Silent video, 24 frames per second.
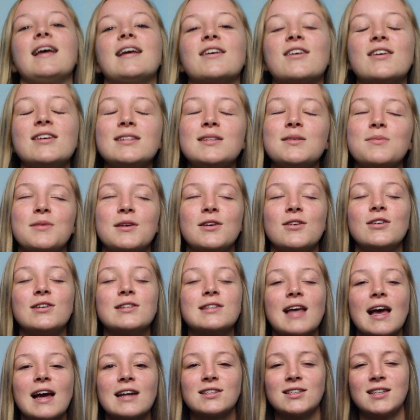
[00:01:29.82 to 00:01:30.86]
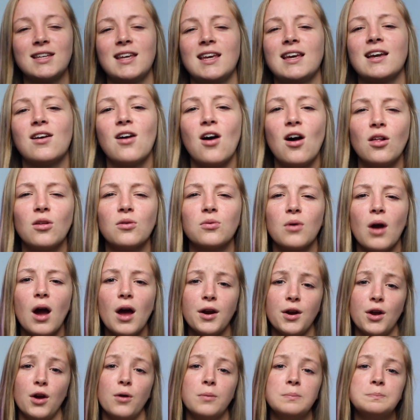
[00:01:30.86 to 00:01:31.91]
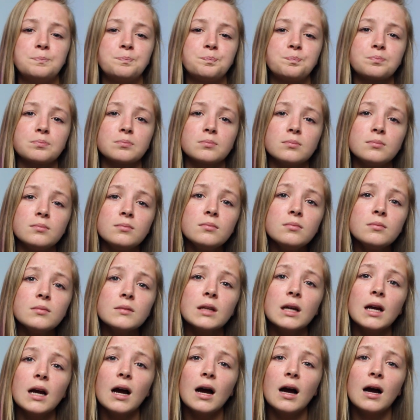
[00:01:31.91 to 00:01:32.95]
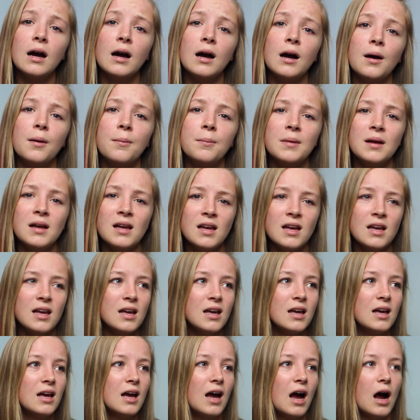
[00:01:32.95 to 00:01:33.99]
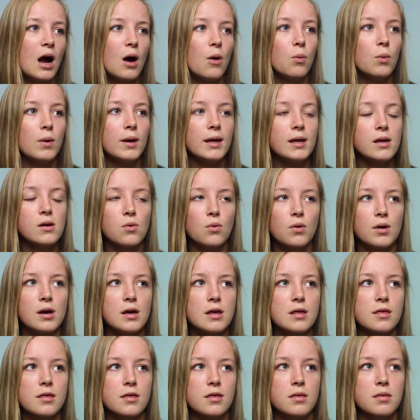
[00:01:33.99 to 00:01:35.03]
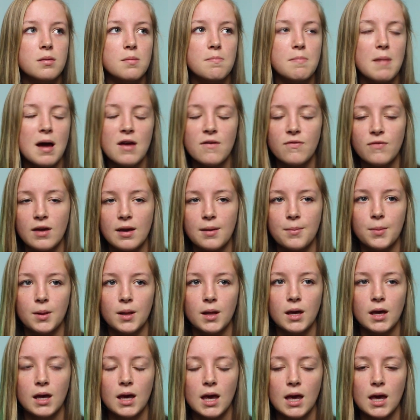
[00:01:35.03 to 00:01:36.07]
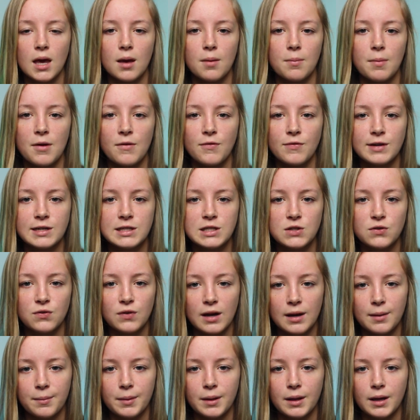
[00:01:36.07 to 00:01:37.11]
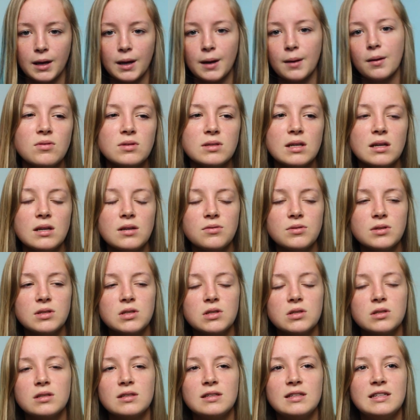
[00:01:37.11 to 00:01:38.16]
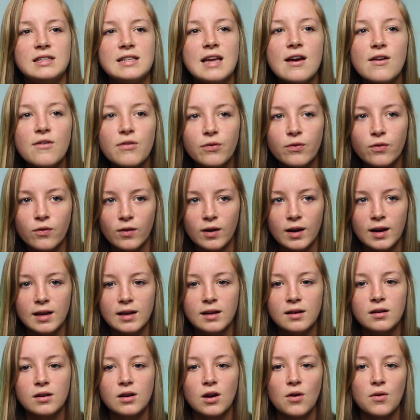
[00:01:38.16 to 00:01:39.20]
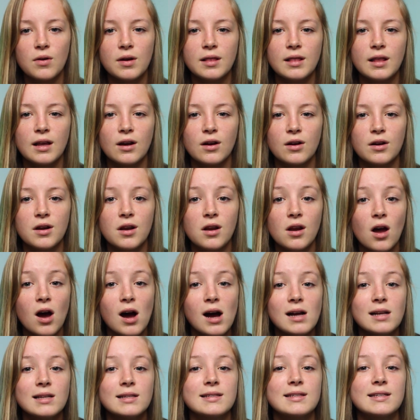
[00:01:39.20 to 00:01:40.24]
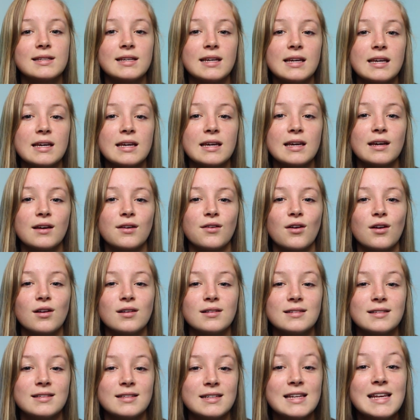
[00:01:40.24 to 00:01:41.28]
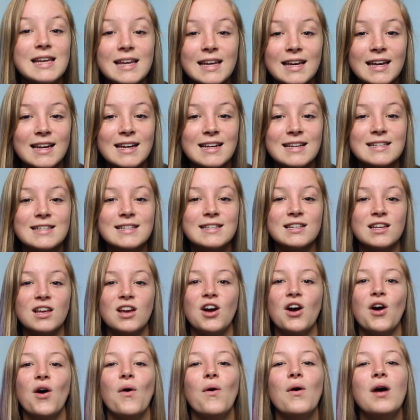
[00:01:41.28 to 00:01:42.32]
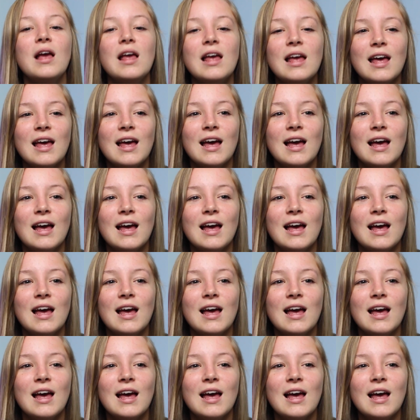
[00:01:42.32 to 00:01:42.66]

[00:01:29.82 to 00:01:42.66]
Crested Butte is actually in Colorado. I went with my family and my friend's family. It was different going there and not skiing, not seeing any snow.